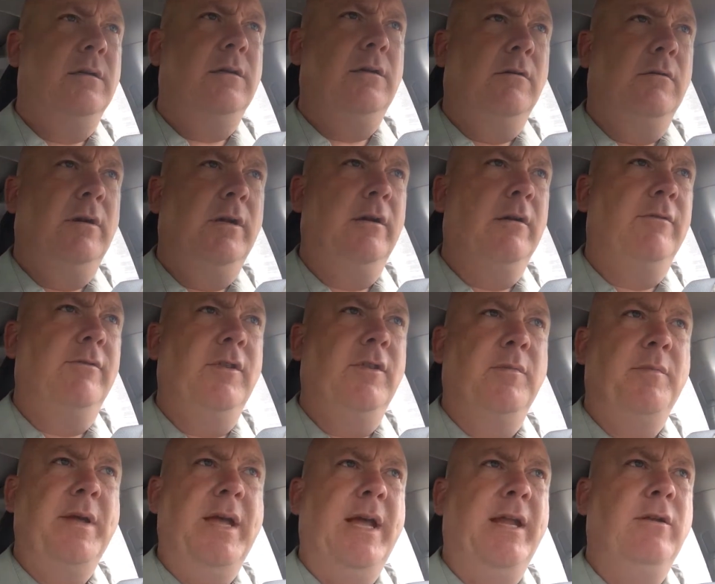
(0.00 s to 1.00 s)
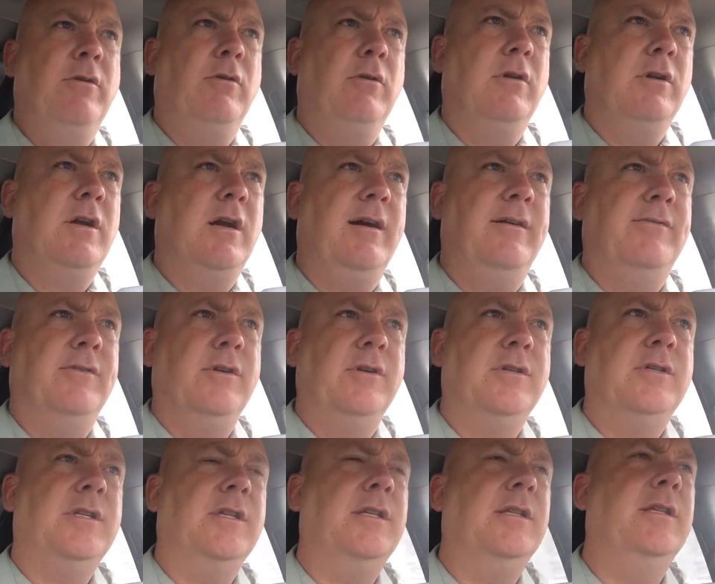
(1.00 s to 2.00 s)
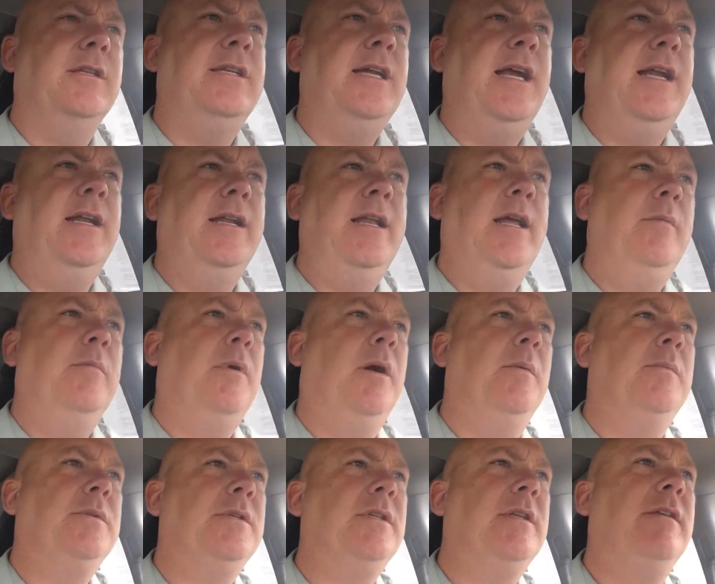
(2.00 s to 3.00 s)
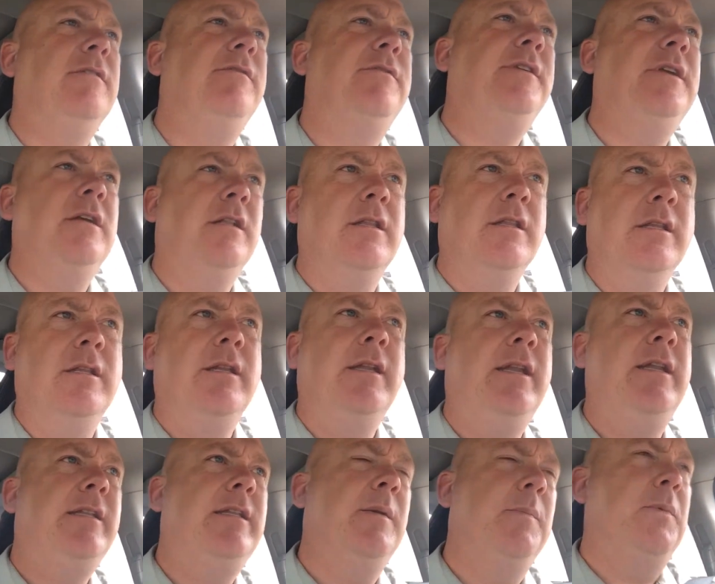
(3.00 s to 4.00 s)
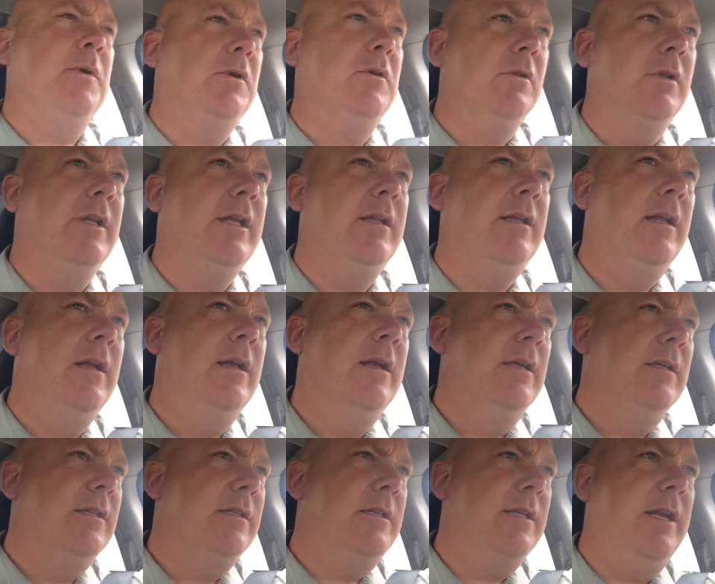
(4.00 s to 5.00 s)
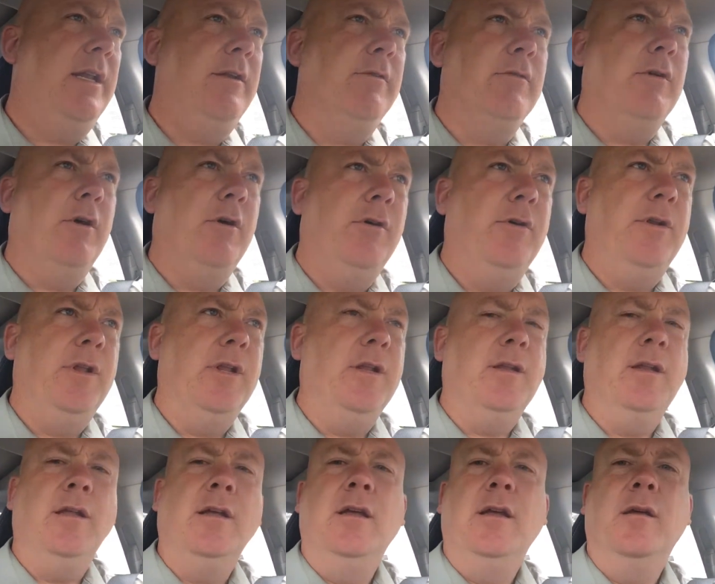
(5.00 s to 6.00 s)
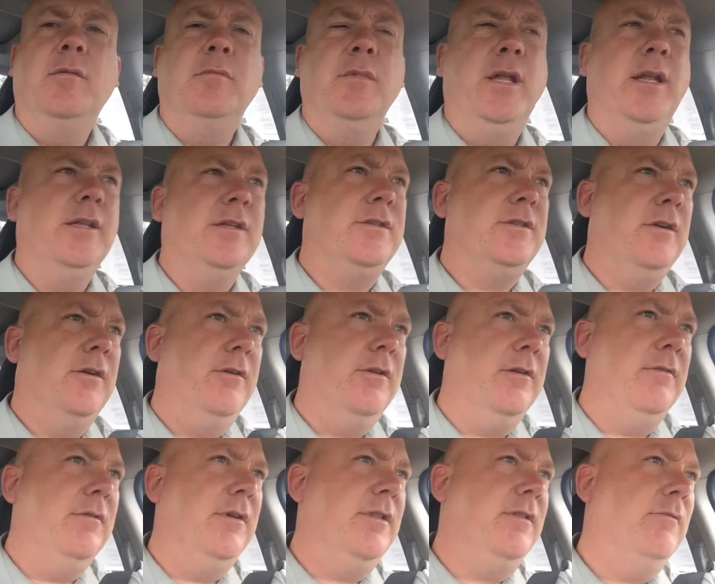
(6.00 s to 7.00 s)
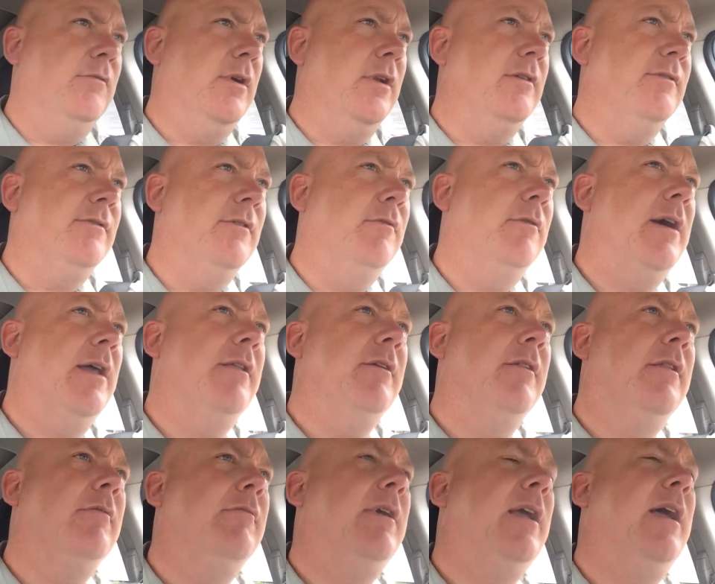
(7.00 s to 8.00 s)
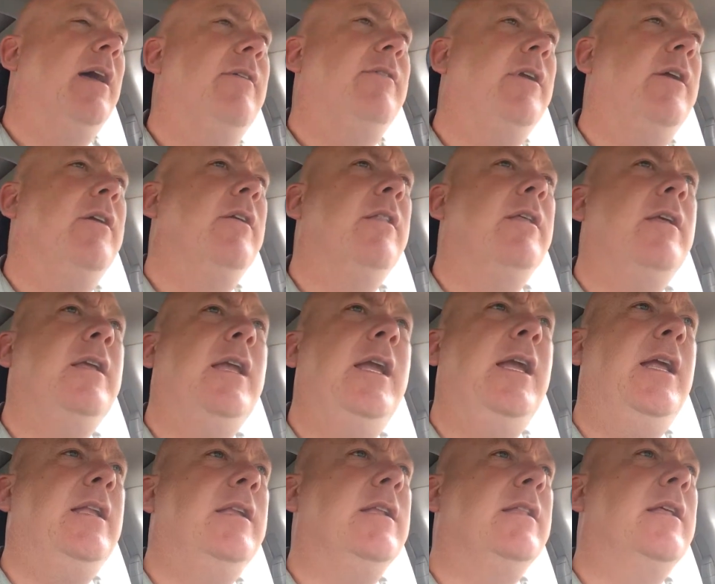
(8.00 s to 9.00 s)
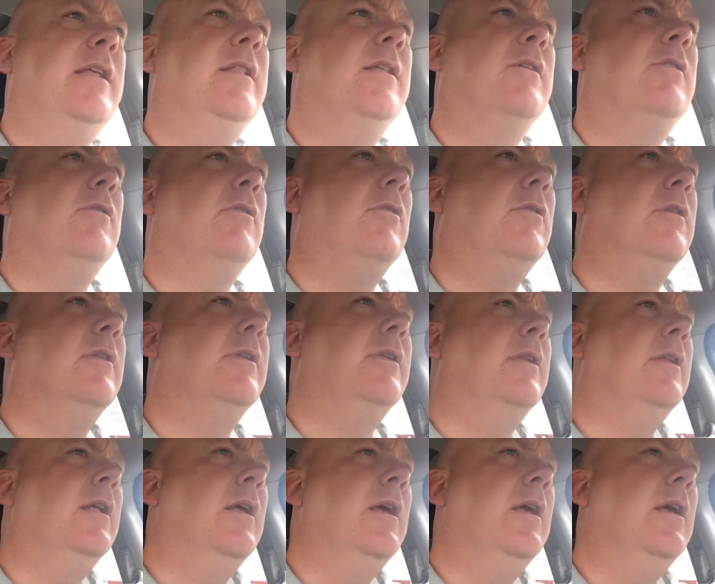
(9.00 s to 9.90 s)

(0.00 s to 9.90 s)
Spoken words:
Going over the manhole covers and the day-to-day bumps that you feel in any typical city road in Minnesota with the wonderful weather that we have here, the heat and then the cold.